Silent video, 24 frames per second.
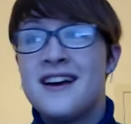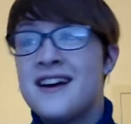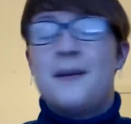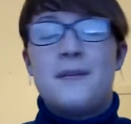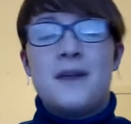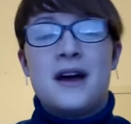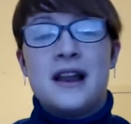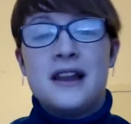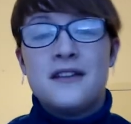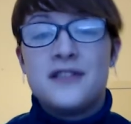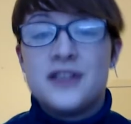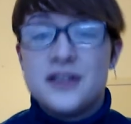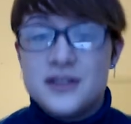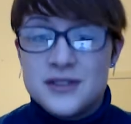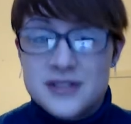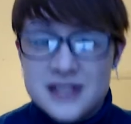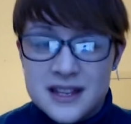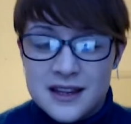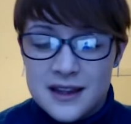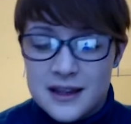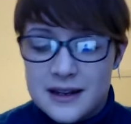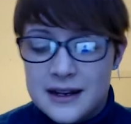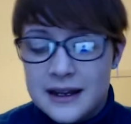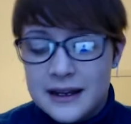I live in New
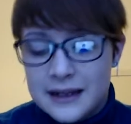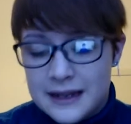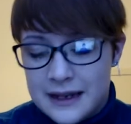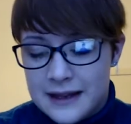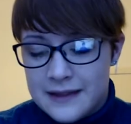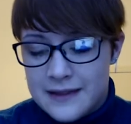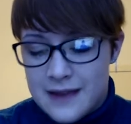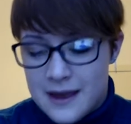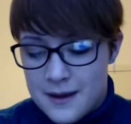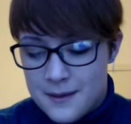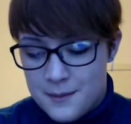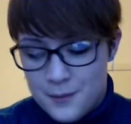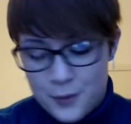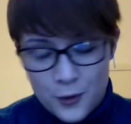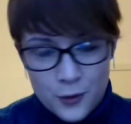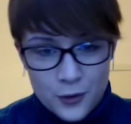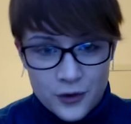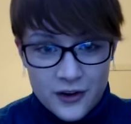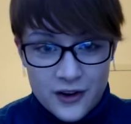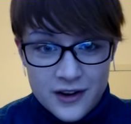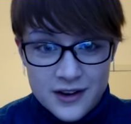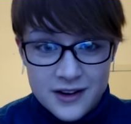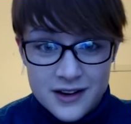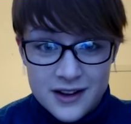Zealand and getting that
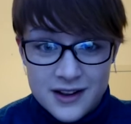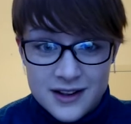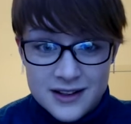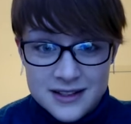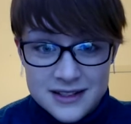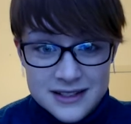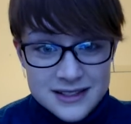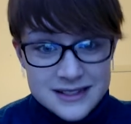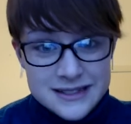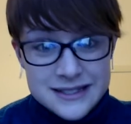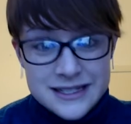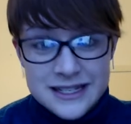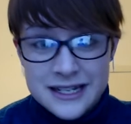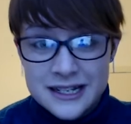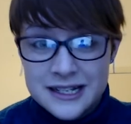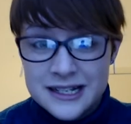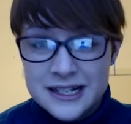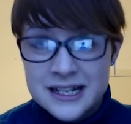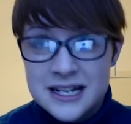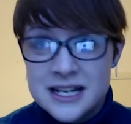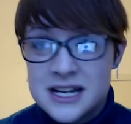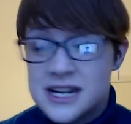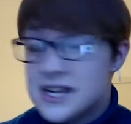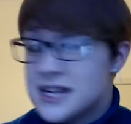imported is
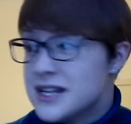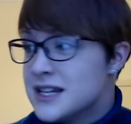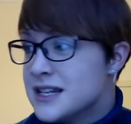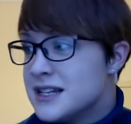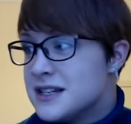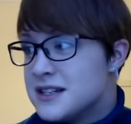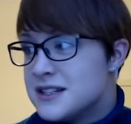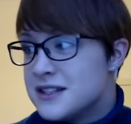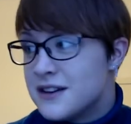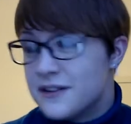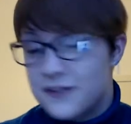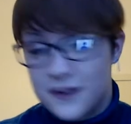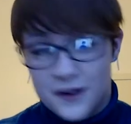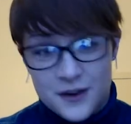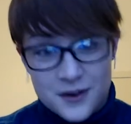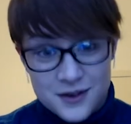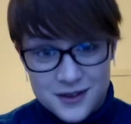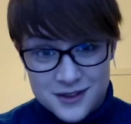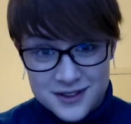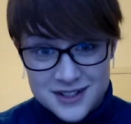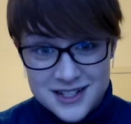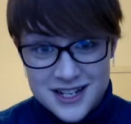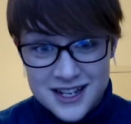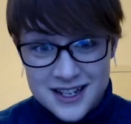
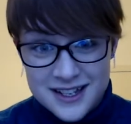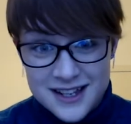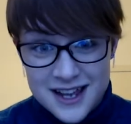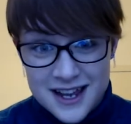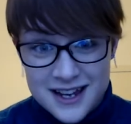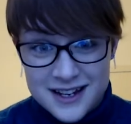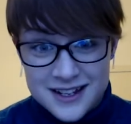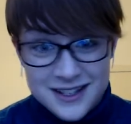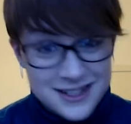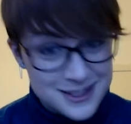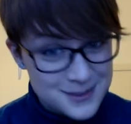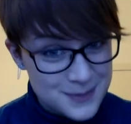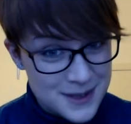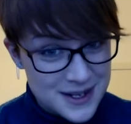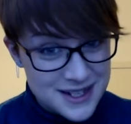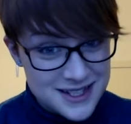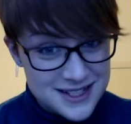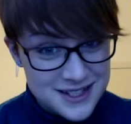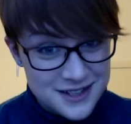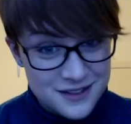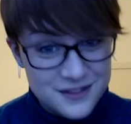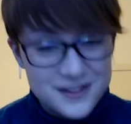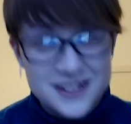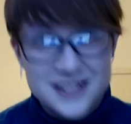difficult and
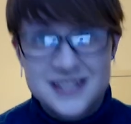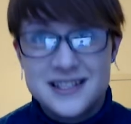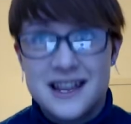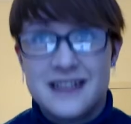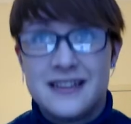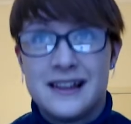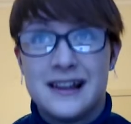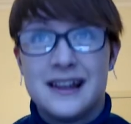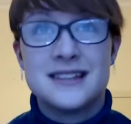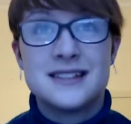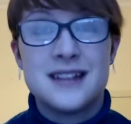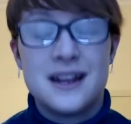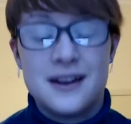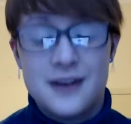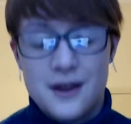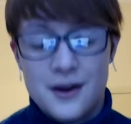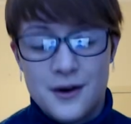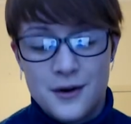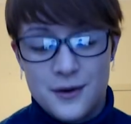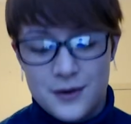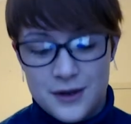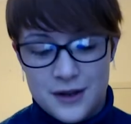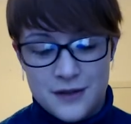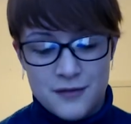expensive, to say the least. I
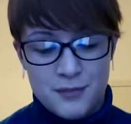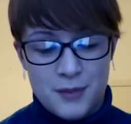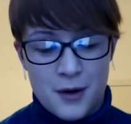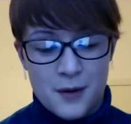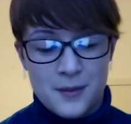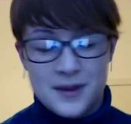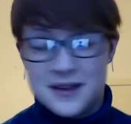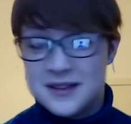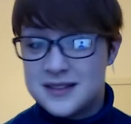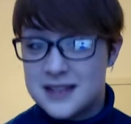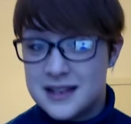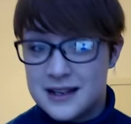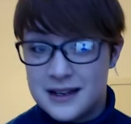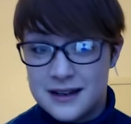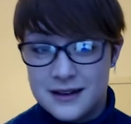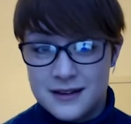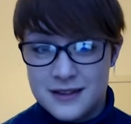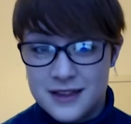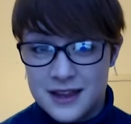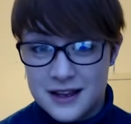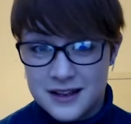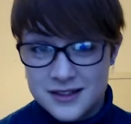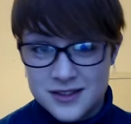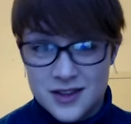know you've probably seen
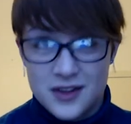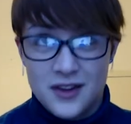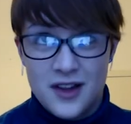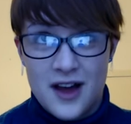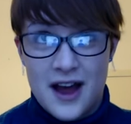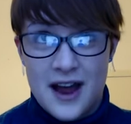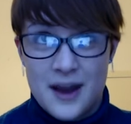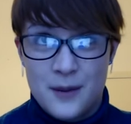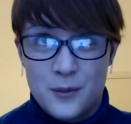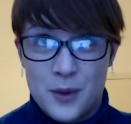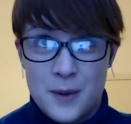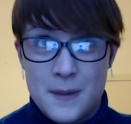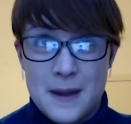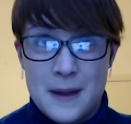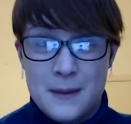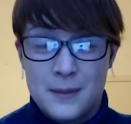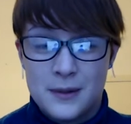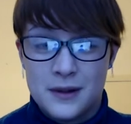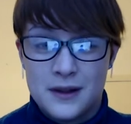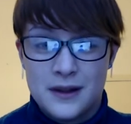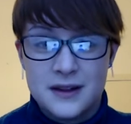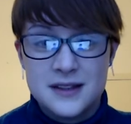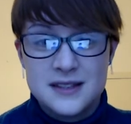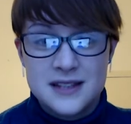things online where
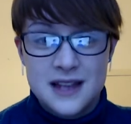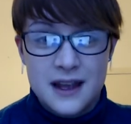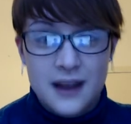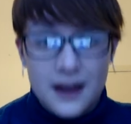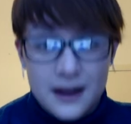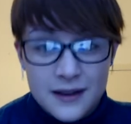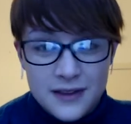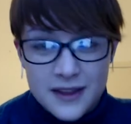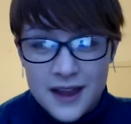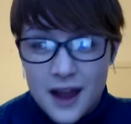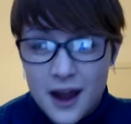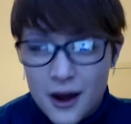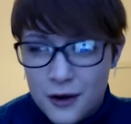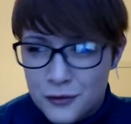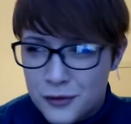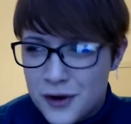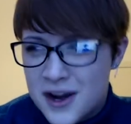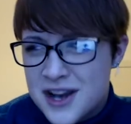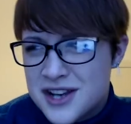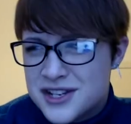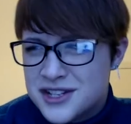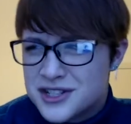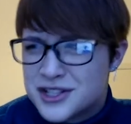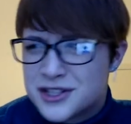people are saying the
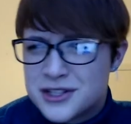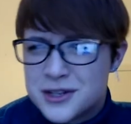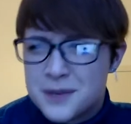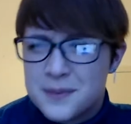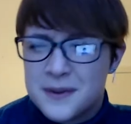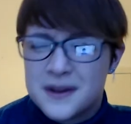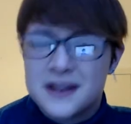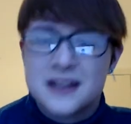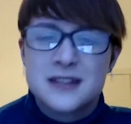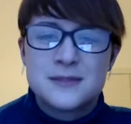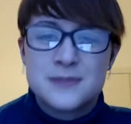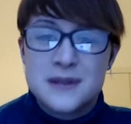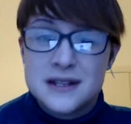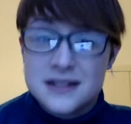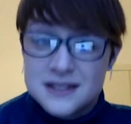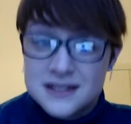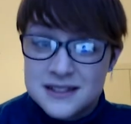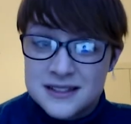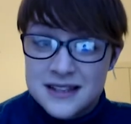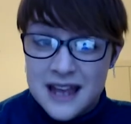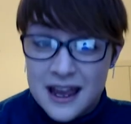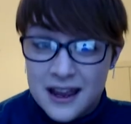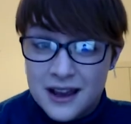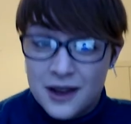outrageous shipping expenses
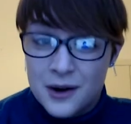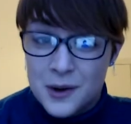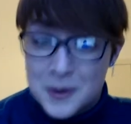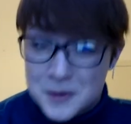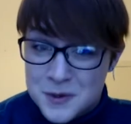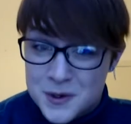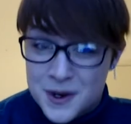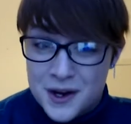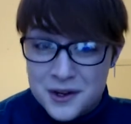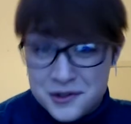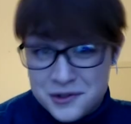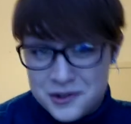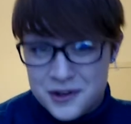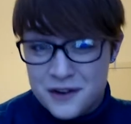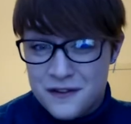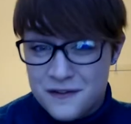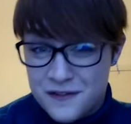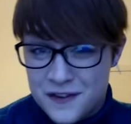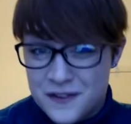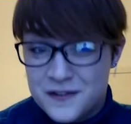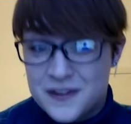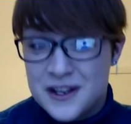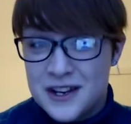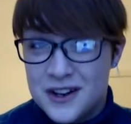can go up to
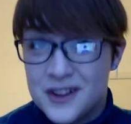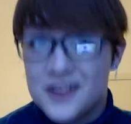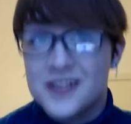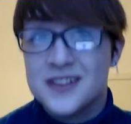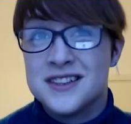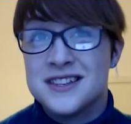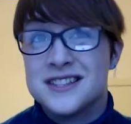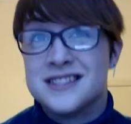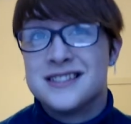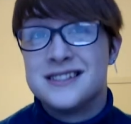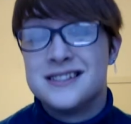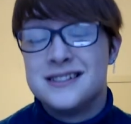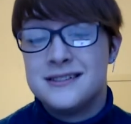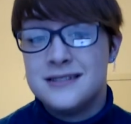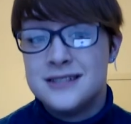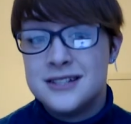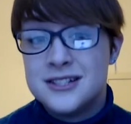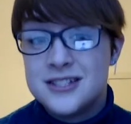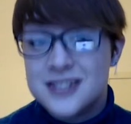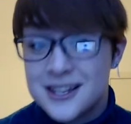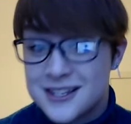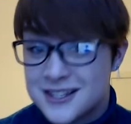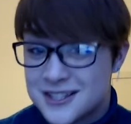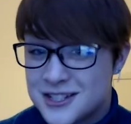$150
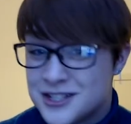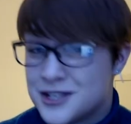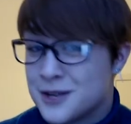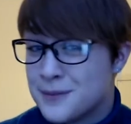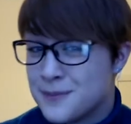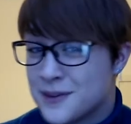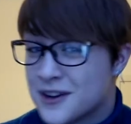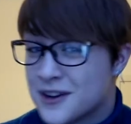just shipping